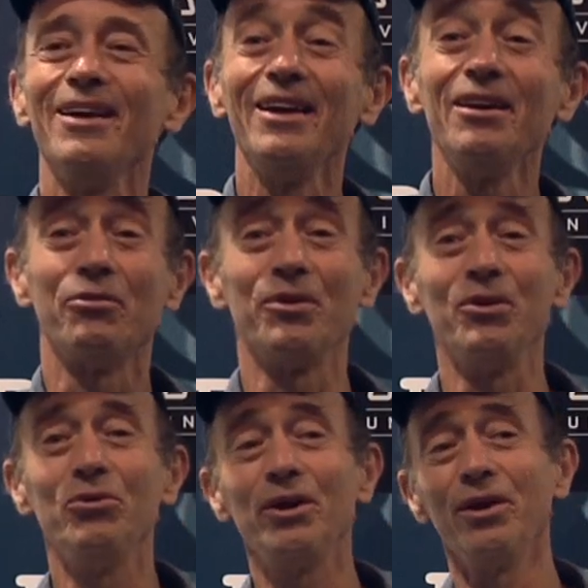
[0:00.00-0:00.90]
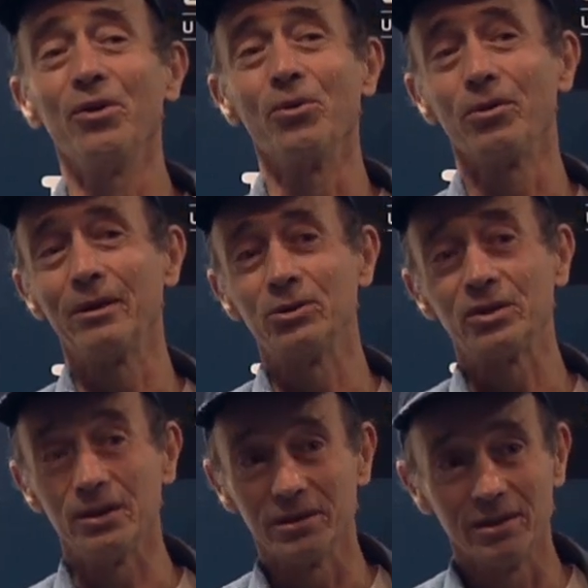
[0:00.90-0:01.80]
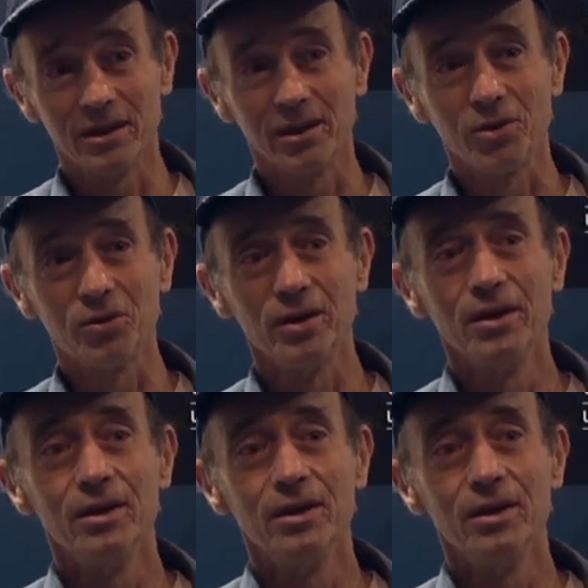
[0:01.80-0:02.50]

here for the New Zealand audience and others.